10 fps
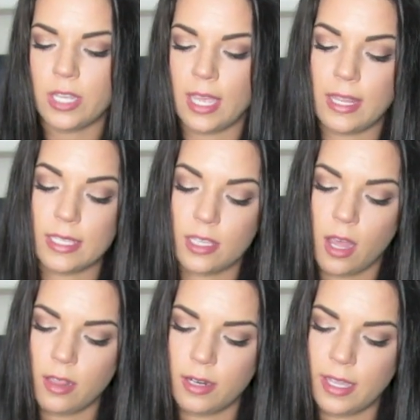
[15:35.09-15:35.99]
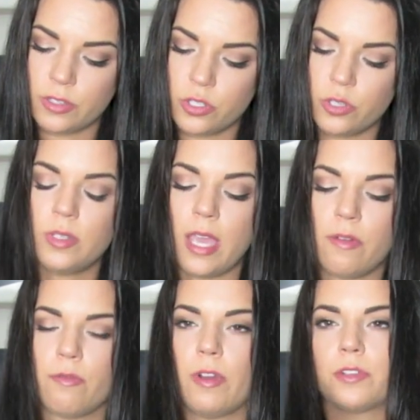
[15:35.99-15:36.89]
and this color is
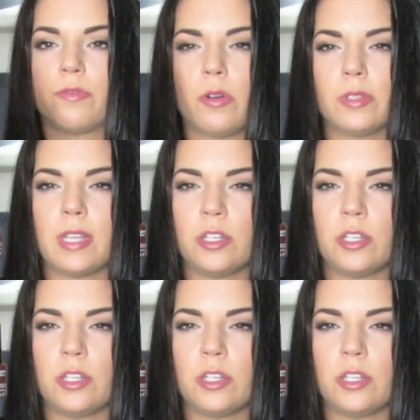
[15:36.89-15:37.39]
210 French Roast.